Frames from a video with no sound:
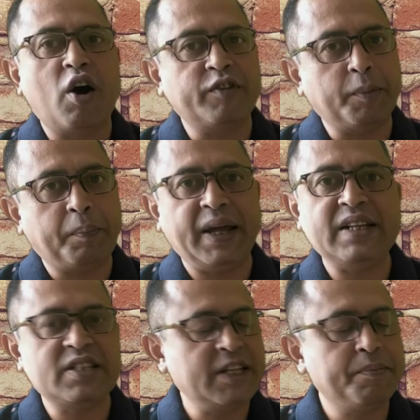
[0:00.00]
of the
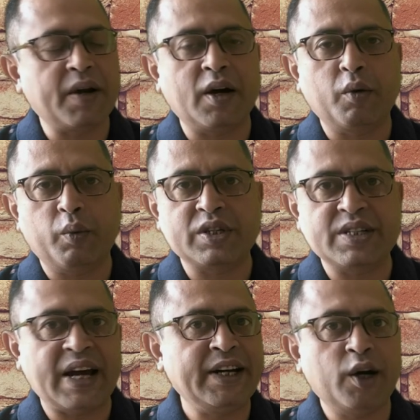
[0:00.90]
plain zebra which
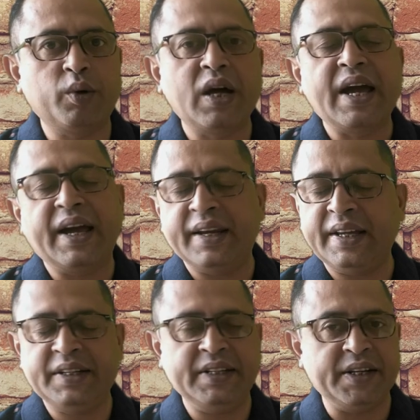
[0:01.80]
died out in
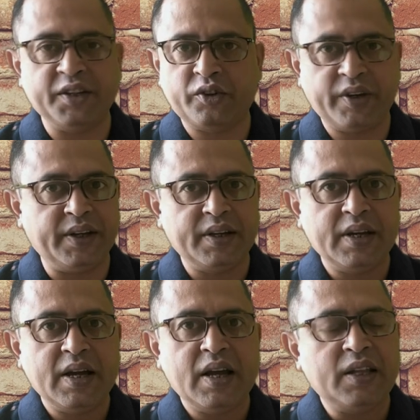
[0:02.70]
1883.
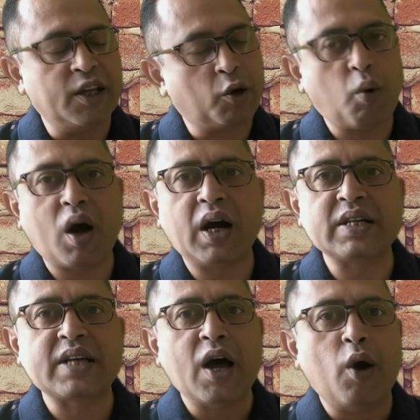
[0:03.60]
The
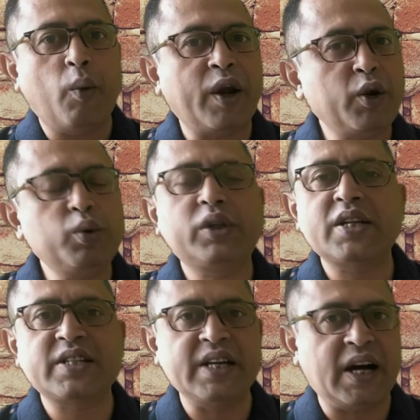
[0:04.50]
quaggas were
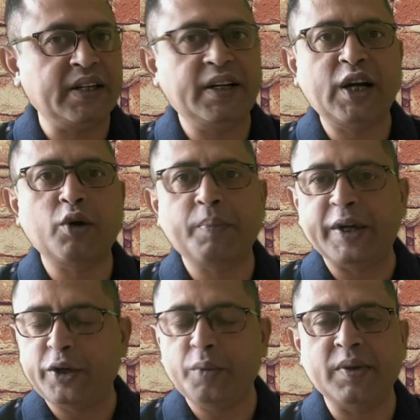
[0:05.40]
ruthlessly hunted down by
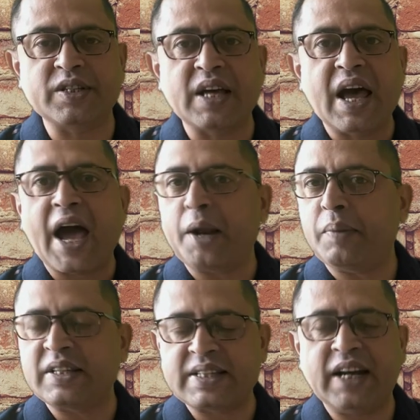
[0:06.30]
humans and
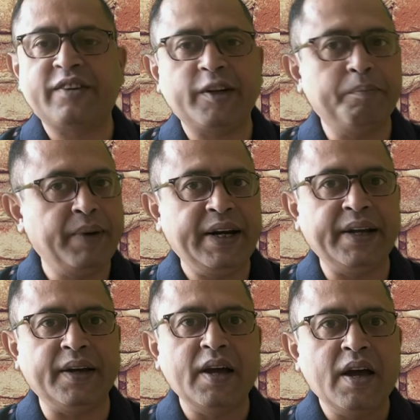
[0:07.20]
by selective
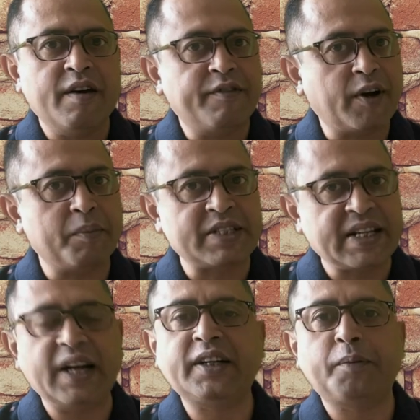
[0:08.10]
breeding from a
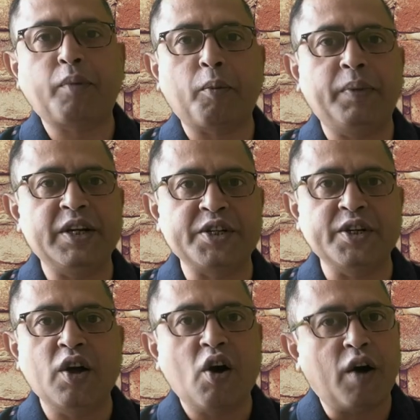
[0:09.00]
selected
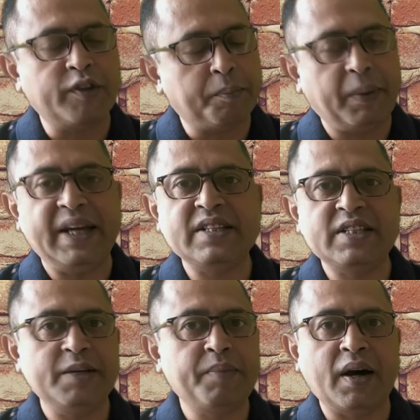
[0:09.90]
population of the plain
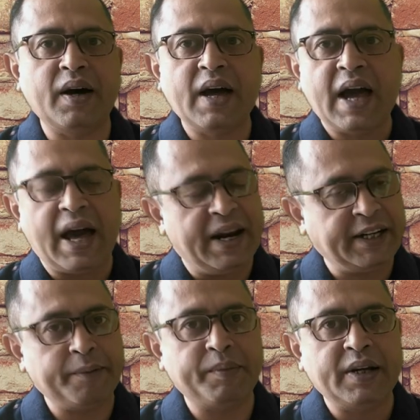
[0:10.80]
zebra, an
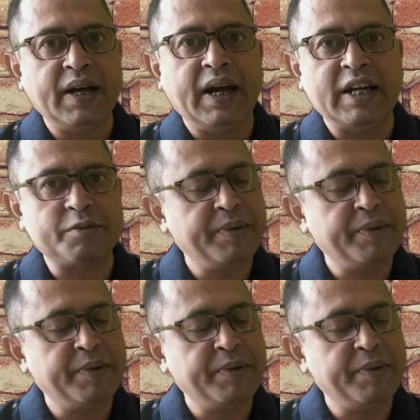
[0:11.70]
attempt is